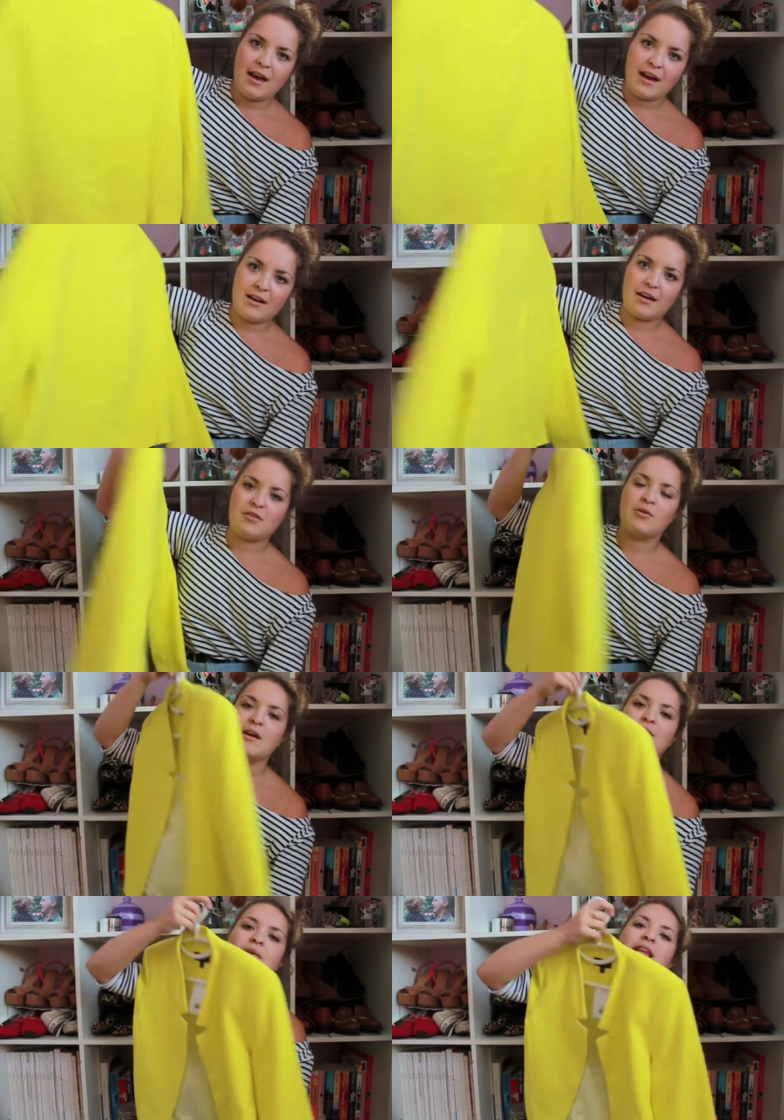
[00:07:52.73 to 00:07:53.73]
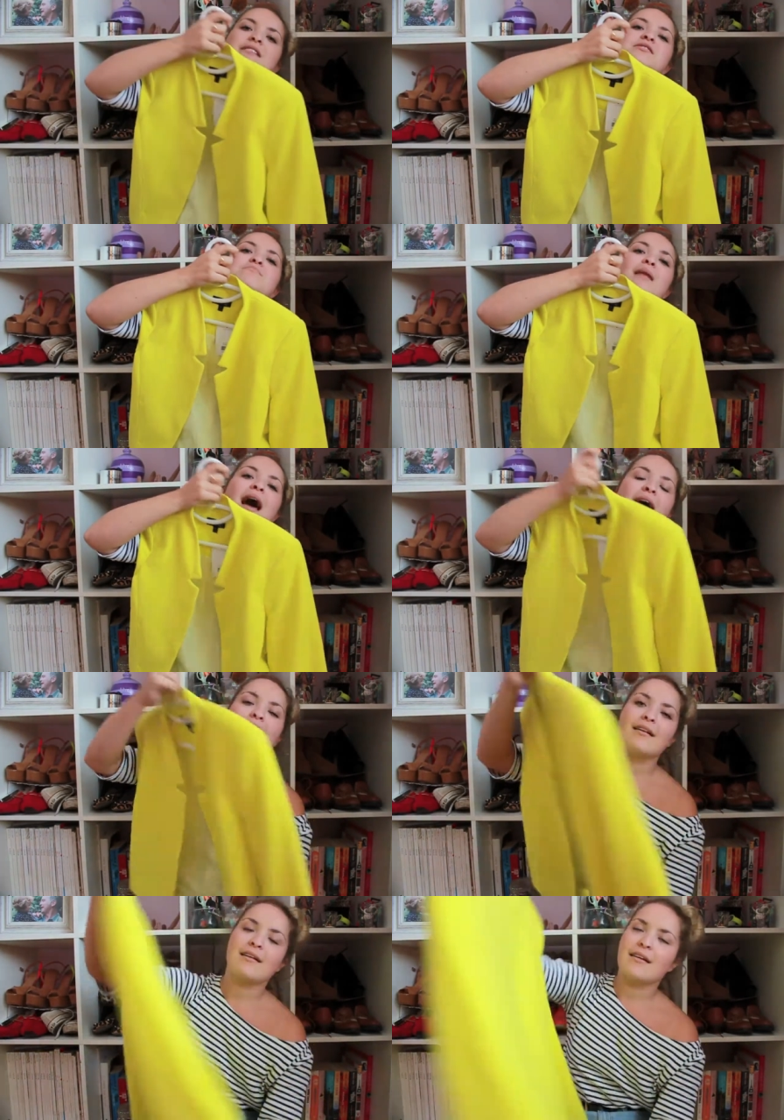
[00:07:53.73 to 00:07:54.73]
And I thought even with like just
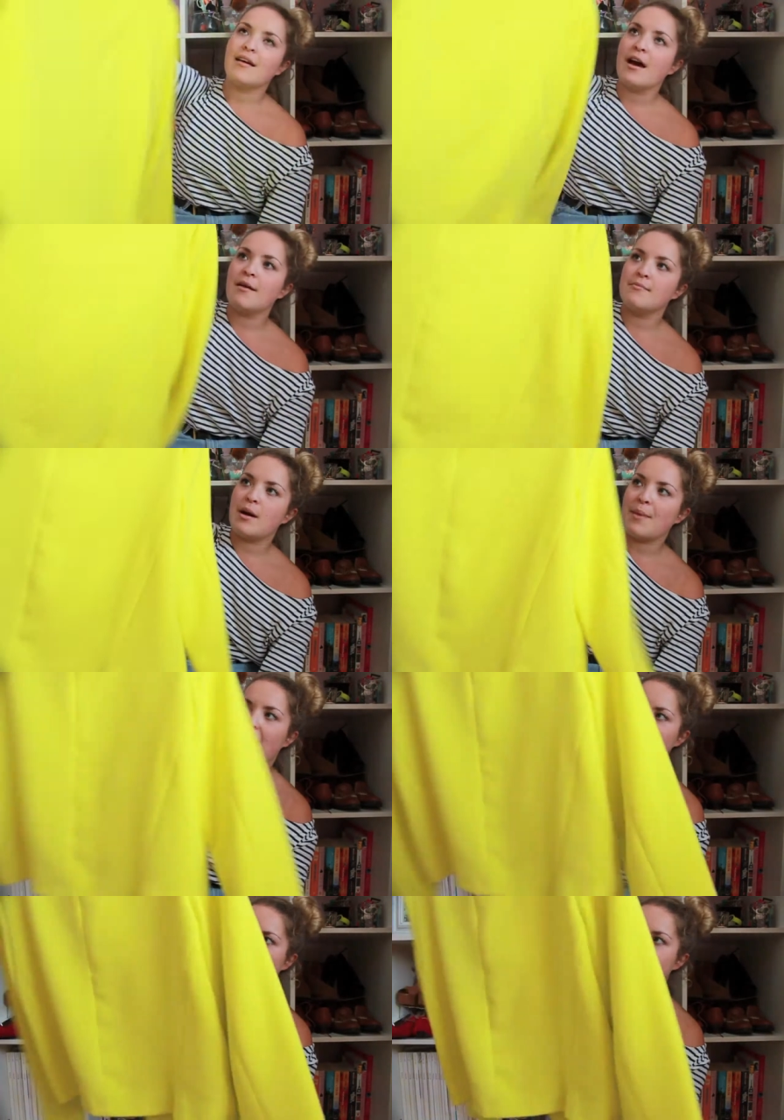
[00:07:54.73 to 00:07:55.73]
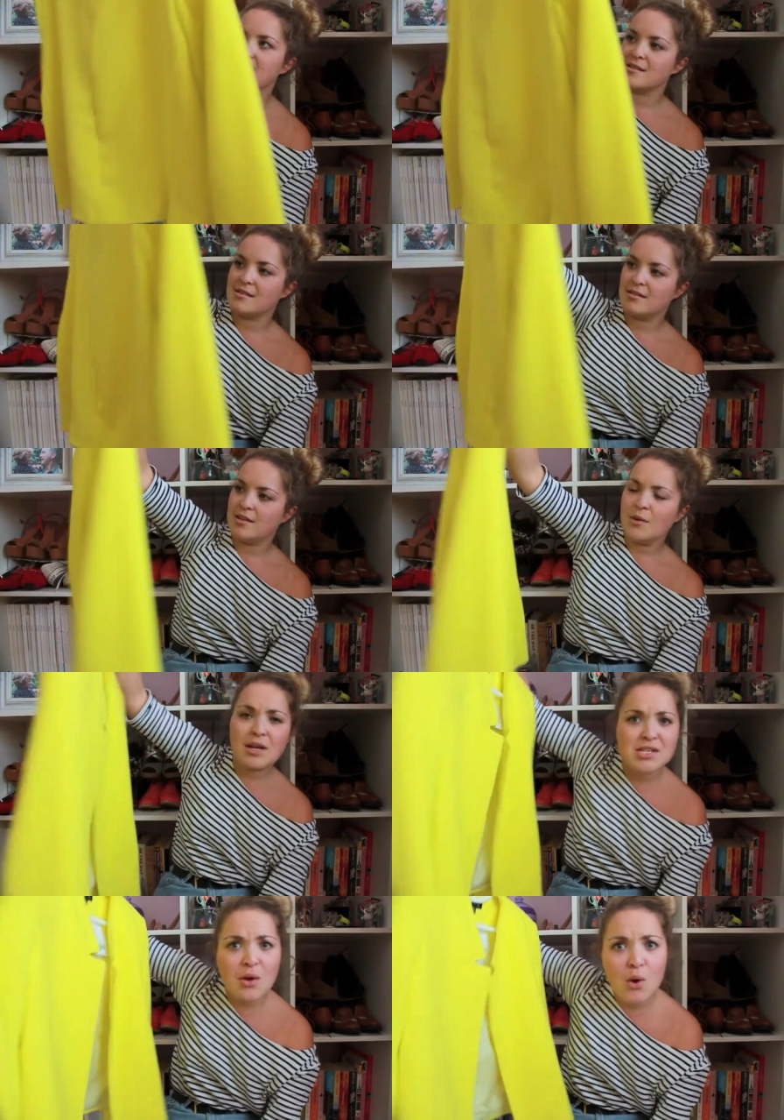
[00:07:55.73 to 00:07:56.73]
black, a black dress, it would
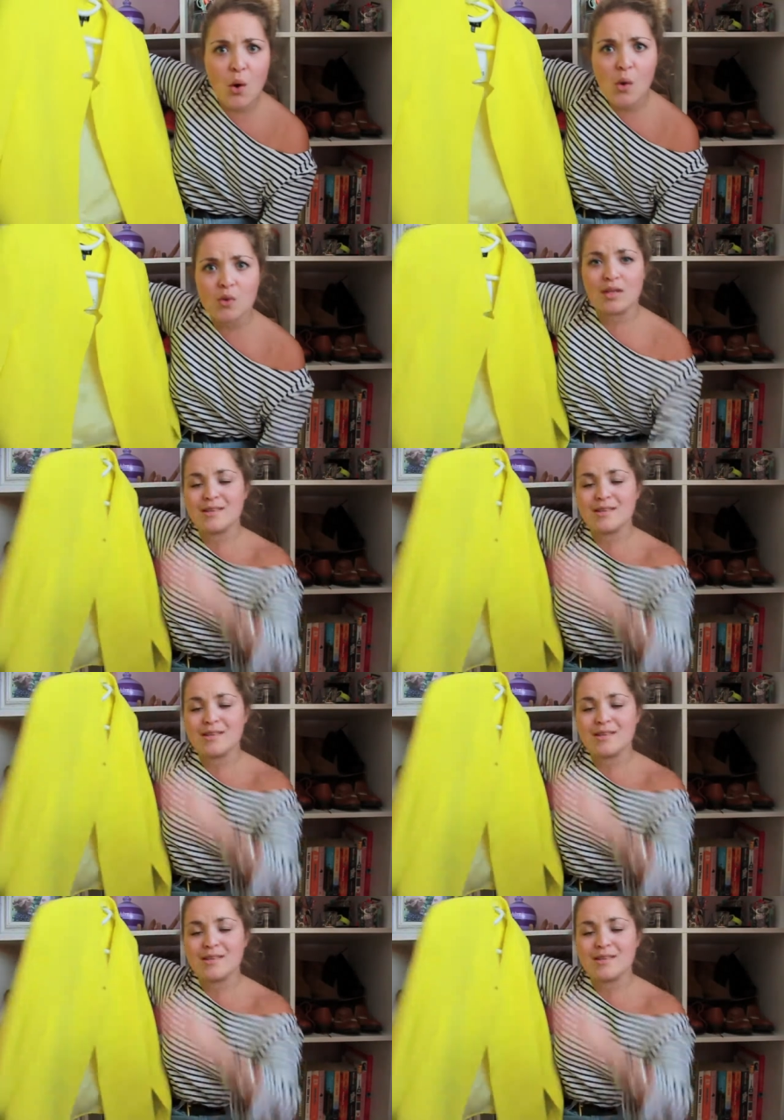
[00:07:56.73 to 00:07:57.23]
look so cool.